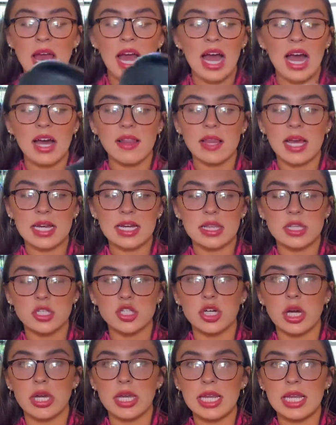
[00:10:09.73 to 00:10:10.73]
I like the
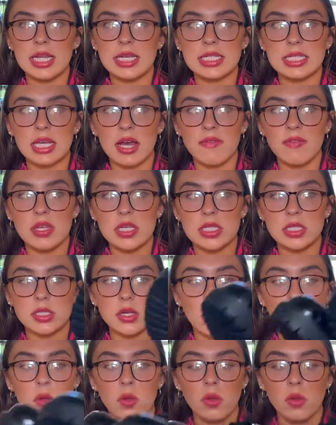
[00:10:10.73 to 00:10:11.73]
chunkiness of the
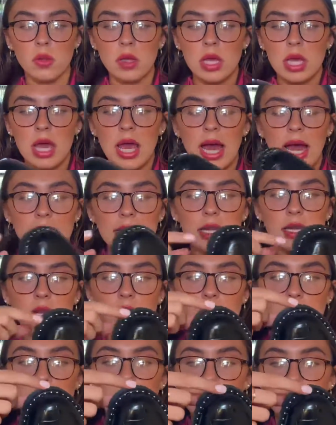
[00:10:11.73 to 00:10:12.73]
sole. I didn't know
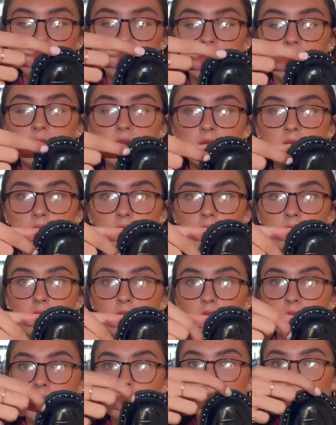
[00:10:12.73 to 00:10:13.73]
that it actually had this like
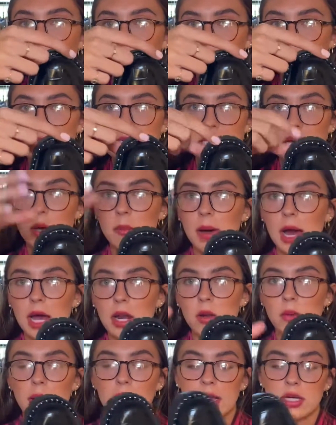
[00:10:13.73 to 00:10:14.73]
little silver detail, but I
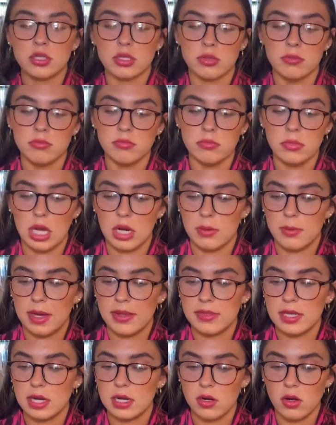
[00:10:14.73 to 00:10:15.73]
don't actually, I don't
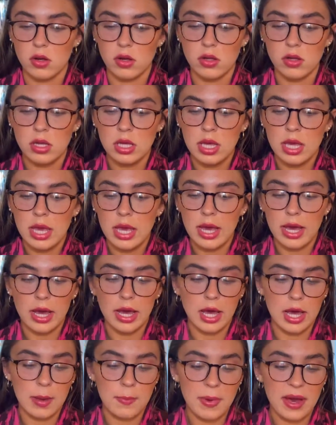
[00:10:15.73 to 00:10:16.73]
mind that at all.
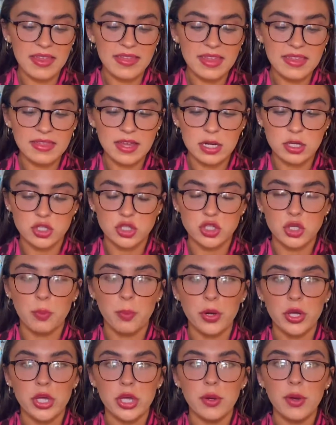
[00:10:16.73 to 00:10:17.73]
Um, I think they're
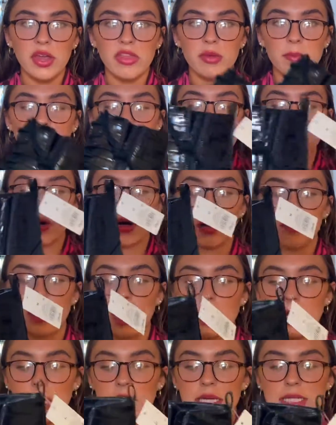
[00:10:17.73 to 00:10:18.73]
super cute. And the best part
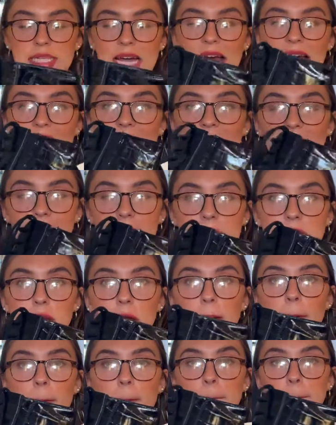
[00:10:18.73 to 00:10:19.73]
about it is I hate
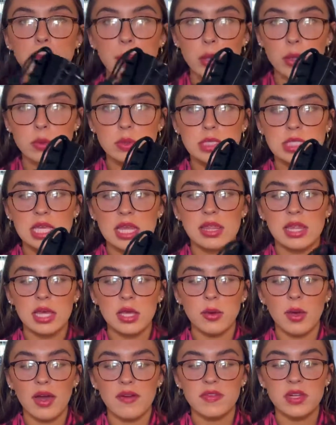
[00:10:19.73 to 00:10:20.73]
boots that
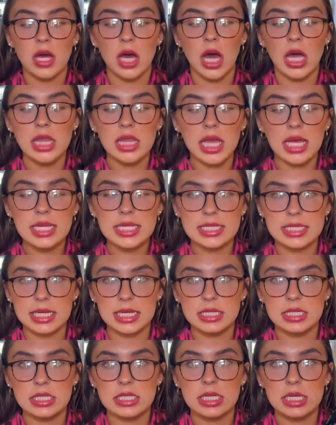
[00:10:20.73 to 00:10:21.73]
you have to unlace
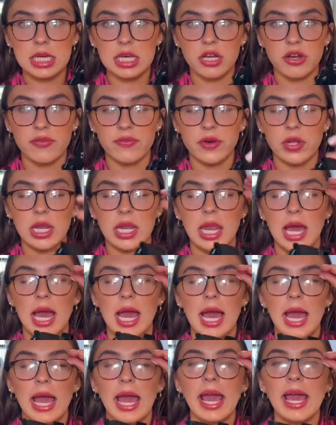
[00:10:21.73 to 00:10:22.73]
it to get your foot in.
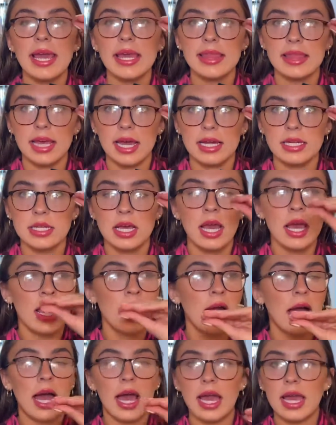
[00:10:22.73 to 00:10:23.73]
I hate that.
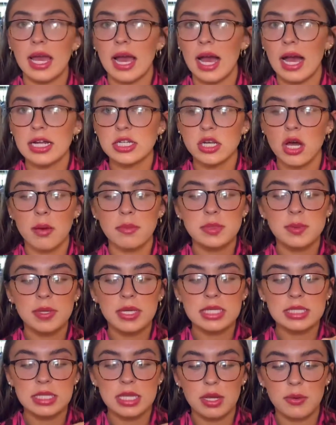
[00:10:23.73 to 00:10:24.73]
I hate high tops
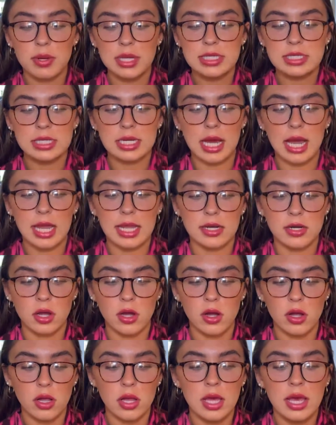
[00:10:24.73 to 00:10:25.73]
because of that reason. I hate it
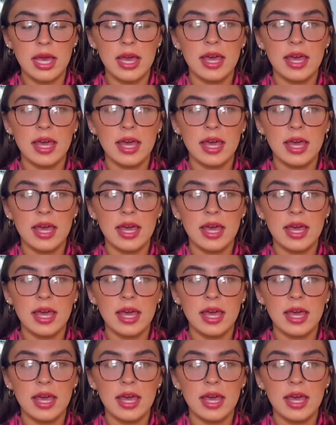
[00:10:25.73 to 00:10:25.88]
all.